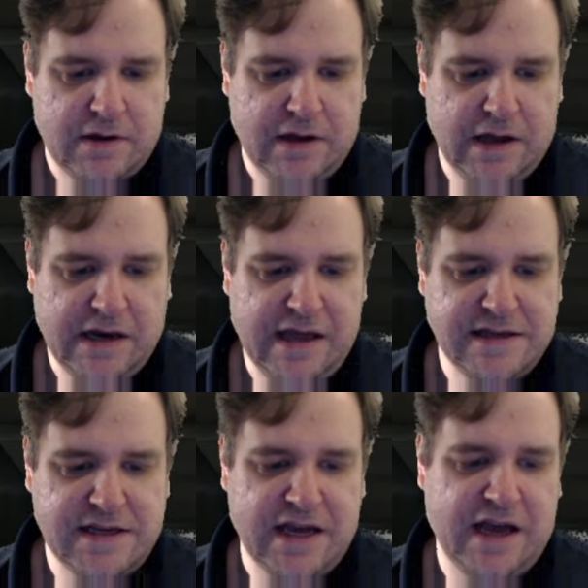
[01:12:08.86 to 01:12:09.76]
And it
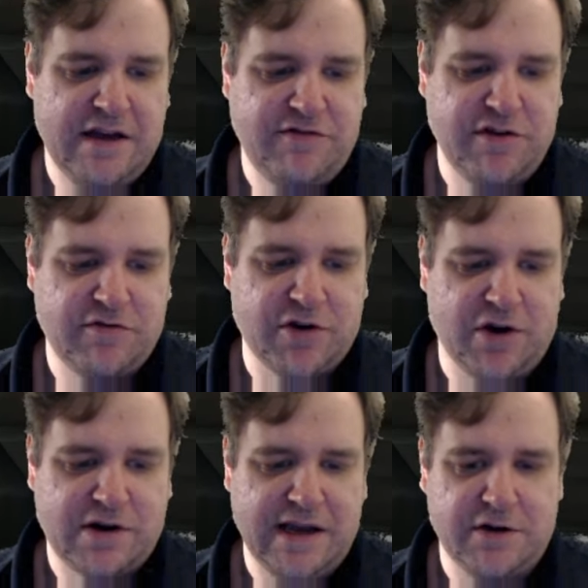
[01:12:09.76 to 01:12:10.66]
is, yeah, if you've
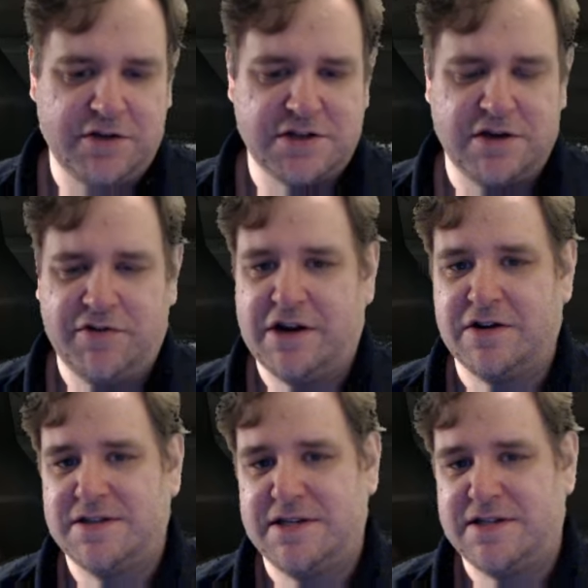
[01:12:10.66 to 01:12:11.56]
got a guild that's not very
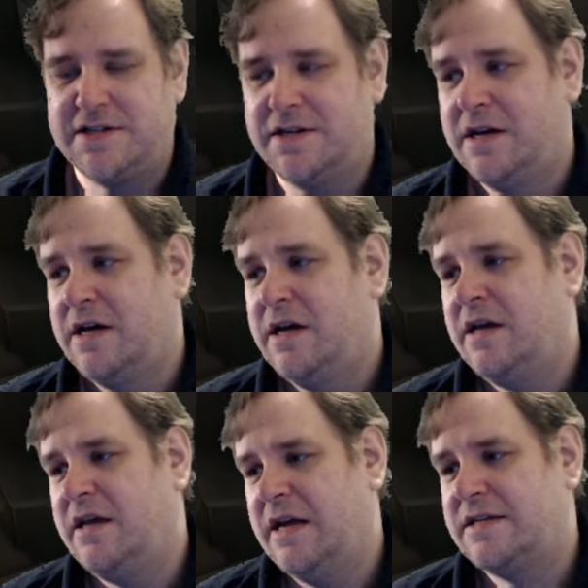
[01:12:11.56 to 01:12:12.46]
consistent,
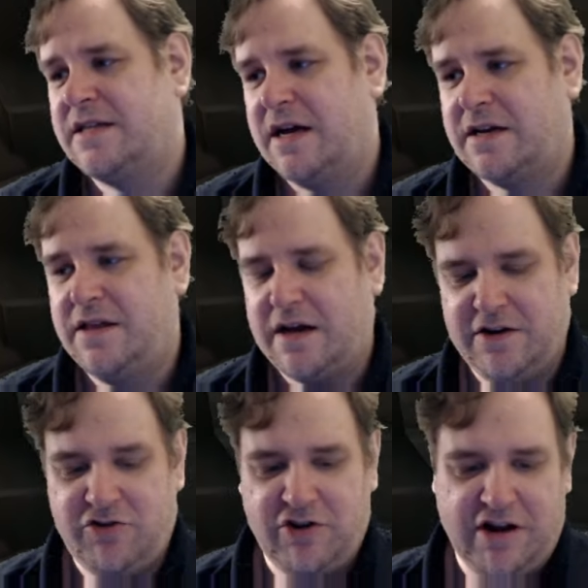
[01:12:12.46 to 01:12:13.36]
yes, that that
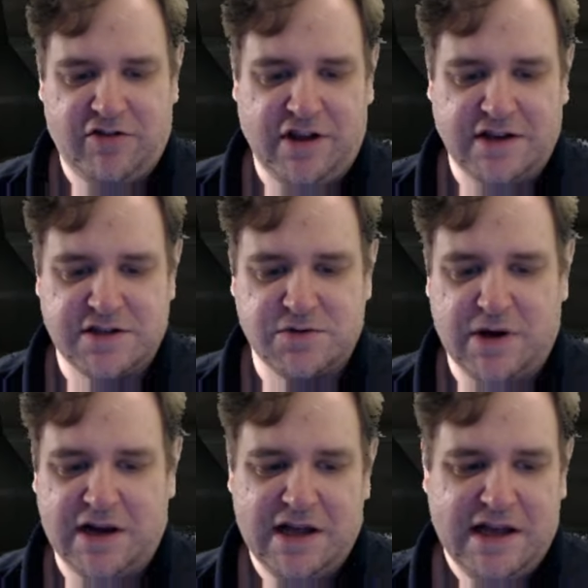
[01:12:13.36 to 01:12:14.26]
can change things as
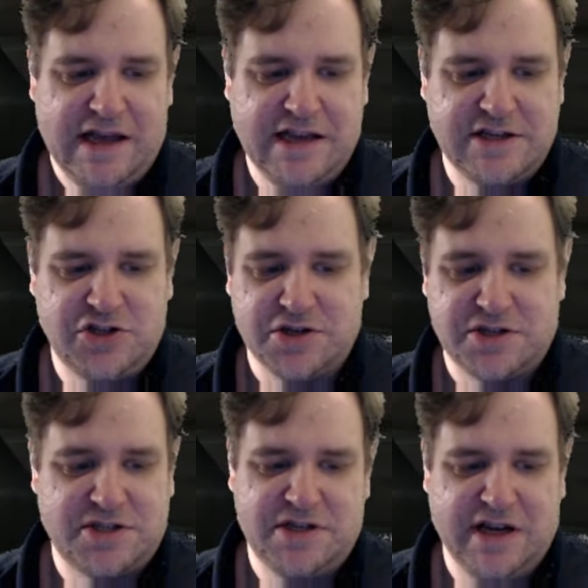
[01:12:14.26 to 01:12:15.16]
well. It's
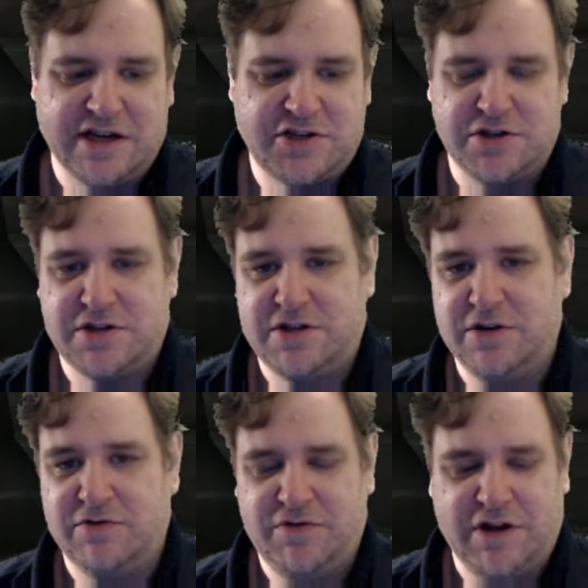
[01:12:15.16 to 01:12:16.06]
just that's just
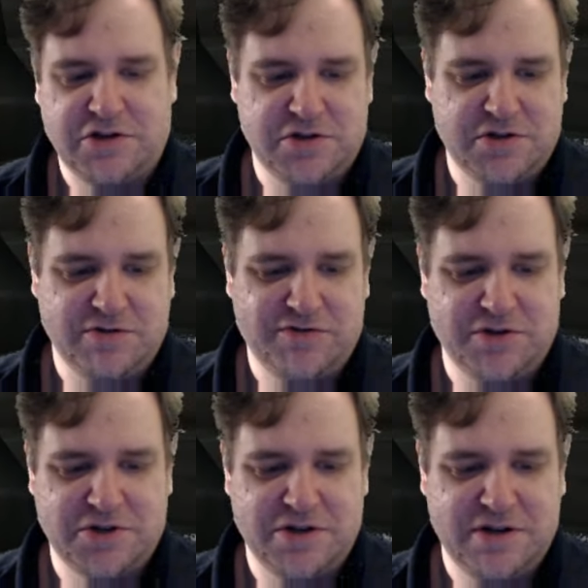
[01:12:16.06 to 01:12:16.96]
the that's just
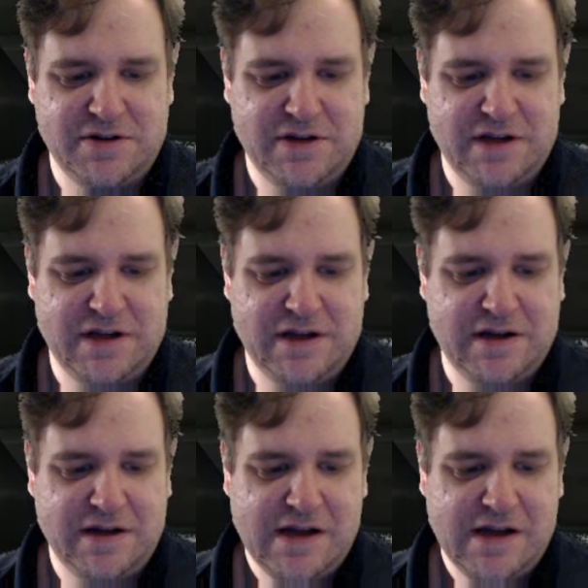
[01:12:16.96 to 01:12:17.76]
unfortunate. Uh,